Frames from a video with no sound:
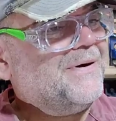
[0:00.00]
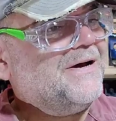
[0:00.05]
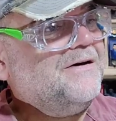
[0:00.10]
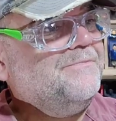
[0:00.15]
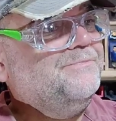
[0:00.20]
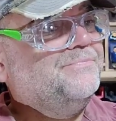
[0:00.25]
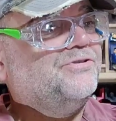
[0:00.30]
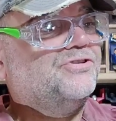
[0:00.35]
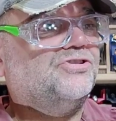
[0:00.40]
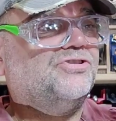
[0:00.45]

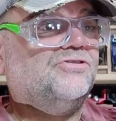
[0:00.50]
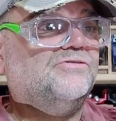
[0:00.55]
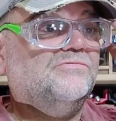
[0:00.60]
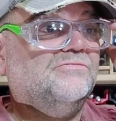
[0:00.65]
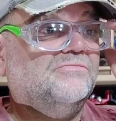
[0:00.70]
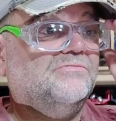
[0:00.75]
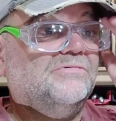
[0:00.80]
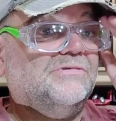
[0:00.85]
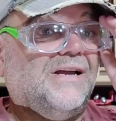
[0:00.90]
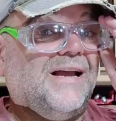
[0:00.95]
pubs
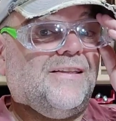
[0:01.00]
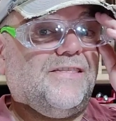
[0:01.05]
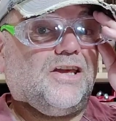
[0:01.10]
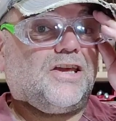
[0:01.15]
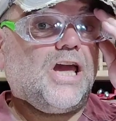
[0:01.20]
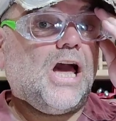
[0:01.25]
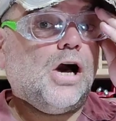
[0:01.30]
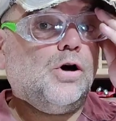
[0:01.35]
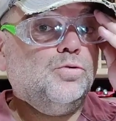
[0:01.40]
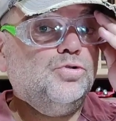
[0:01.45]
and
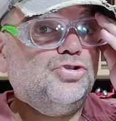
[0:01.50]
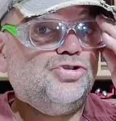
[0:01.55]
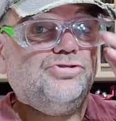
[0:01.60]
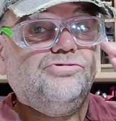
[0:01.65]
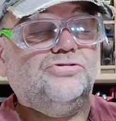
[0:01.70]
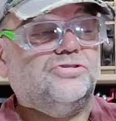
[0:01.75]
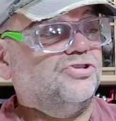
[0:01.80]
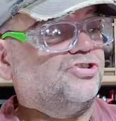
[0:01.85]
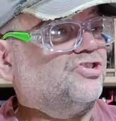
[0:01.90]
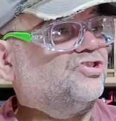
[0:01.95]
the
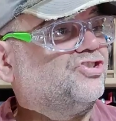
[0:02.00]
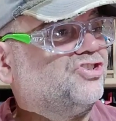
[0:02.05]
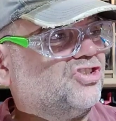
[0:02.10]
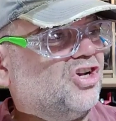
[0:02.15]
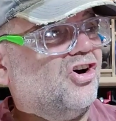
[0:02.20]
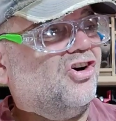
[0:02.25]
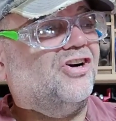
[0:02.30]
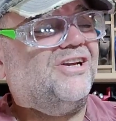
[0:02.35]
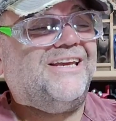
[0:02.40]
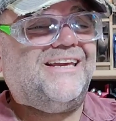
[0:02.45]
culture and
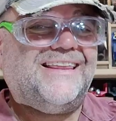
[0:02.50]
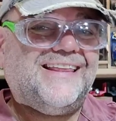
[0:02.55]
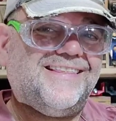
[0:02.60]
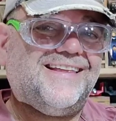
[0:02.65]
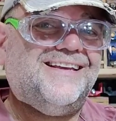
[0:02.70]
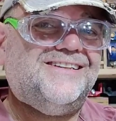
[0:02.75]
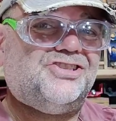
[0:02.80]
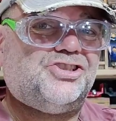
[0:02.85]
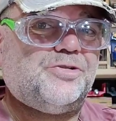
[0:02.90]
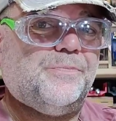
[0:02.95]
society
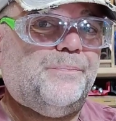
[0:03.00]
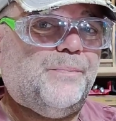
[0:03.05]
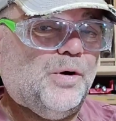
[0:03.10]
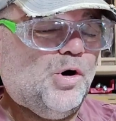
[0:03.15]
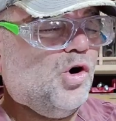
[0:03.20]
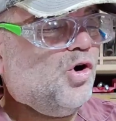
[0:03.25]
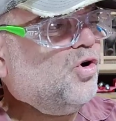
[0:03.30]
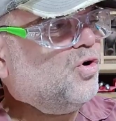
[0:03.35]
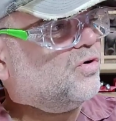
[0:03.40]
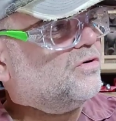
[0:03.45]
that they
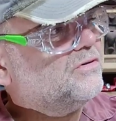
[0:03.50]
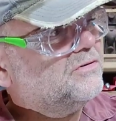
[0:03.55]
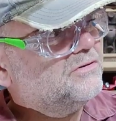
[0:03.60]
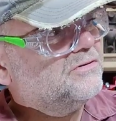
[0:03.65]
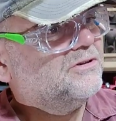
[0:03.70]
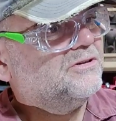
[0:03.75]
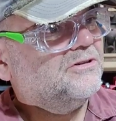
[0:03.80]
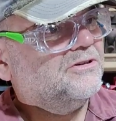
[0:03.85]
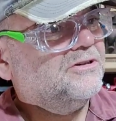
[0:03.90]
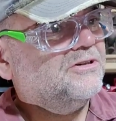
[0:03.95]
support.
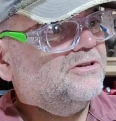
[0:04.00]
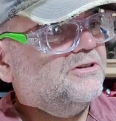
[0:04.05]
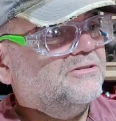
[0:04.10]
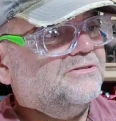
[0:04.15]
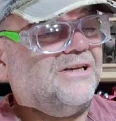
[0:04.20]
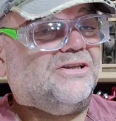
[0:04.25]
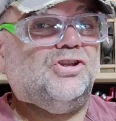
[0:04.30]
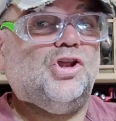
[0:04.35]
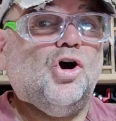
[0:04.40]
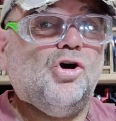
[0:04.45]

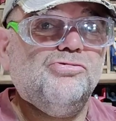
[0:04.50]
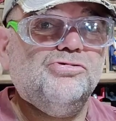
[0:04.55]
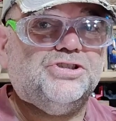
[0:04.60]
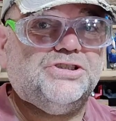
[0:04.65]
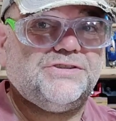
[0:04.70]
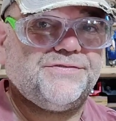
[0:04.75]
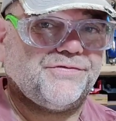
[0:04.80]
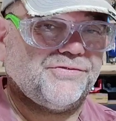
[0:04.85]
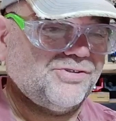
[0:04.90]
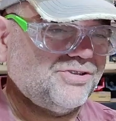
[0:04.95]
Now,
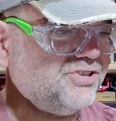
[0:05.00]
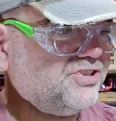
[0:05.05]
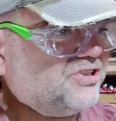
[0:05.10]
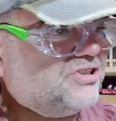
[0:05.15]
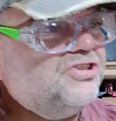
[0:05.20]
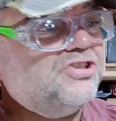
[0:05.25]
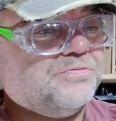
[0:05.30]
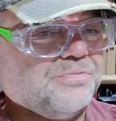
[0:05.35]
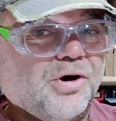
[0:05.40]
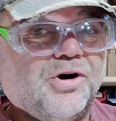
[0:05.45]
Norwich, for
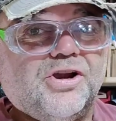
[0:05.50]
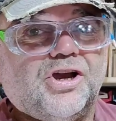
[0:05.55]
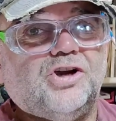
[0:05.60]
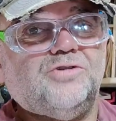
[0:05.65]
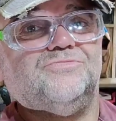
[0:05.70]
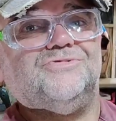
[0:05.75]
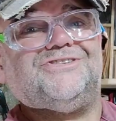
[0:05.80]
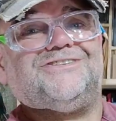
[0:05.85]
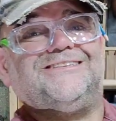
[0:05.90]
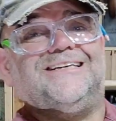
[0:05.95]
instance, my
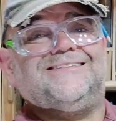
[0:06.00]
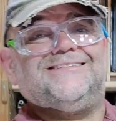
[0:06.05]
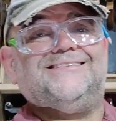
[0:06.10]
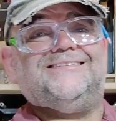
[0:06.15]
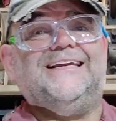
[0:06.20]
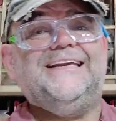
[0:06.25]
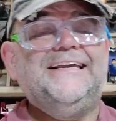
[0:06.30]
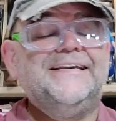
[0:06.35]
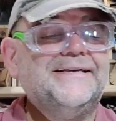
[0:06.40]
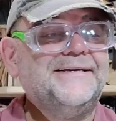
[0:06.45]
home
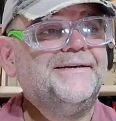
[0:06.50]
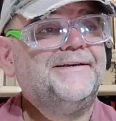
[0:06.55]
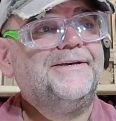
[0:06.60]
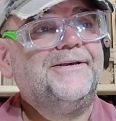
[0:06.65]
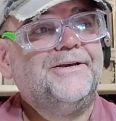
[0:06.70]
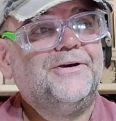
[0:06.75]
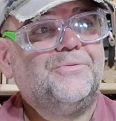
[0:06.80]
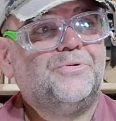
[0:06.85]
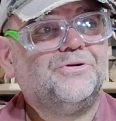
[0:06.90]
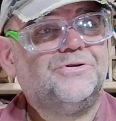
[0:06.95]
city,
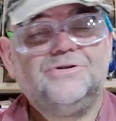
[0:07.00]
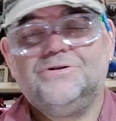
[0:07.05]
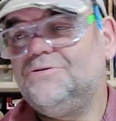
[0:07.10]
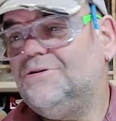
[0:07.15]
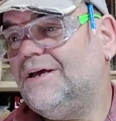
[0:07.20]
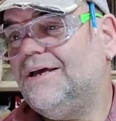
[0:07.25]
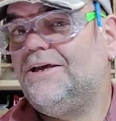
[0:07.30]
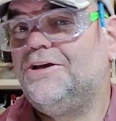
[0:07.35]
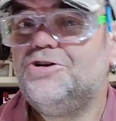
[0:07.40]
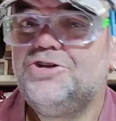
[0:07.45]

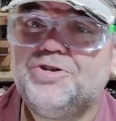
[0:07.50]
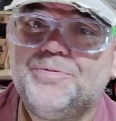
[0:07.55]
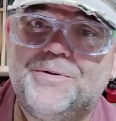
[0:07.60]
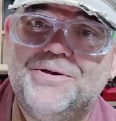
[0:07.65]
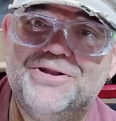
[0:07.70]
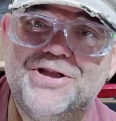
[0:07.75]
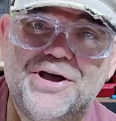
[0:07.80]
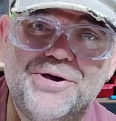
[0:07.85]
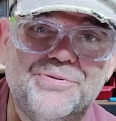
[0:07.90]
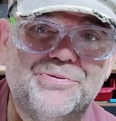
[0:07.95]
well, he used to
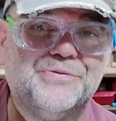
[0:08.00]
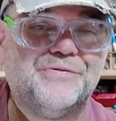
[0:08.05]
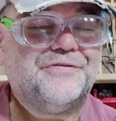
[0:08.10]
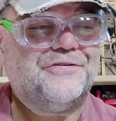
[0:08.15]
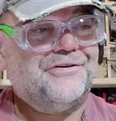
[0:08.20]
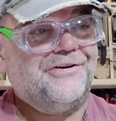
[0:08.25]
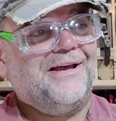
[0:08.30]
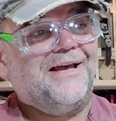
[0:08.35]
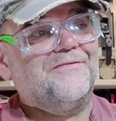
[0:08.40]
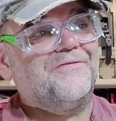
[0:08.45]
be known
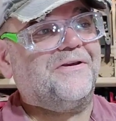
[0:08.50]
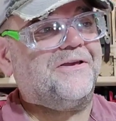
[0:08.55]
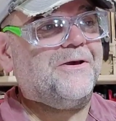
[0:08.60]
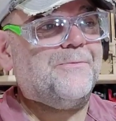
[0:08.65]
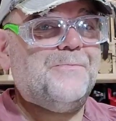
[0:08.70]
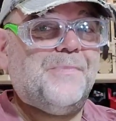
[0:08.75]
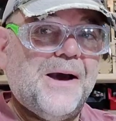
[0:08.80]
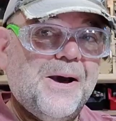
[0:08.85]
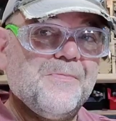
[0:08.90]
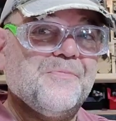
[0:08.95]
for having
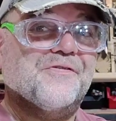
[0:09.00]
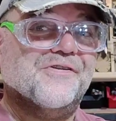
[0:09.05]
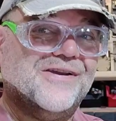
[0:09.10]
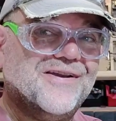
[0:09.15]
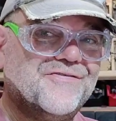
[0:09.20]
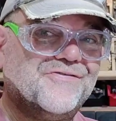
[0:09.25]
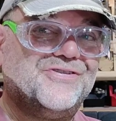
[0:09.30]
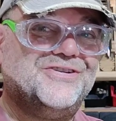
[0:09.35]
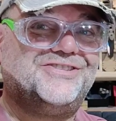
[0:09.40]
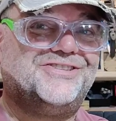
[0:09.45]
a pub for
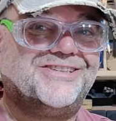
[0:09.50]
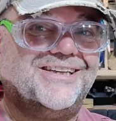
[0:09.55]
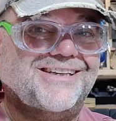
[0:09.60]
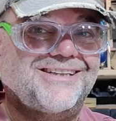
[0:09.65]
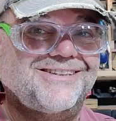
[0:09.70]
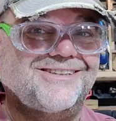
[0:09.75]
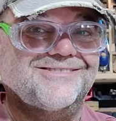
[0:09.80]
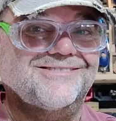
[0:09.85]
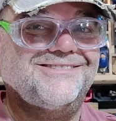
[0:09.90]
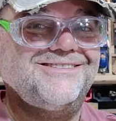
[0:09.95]
every
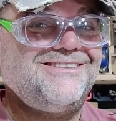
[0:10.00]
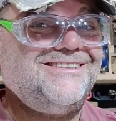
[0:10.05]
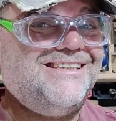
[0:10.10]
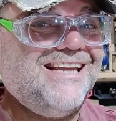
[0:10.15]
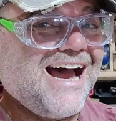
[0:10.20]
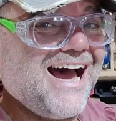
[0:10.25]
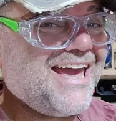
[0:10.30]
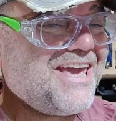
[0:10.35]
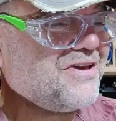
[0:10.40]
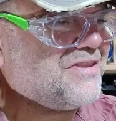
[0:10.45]
single
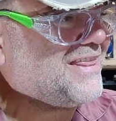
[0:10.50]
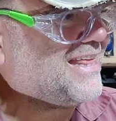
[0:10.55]
day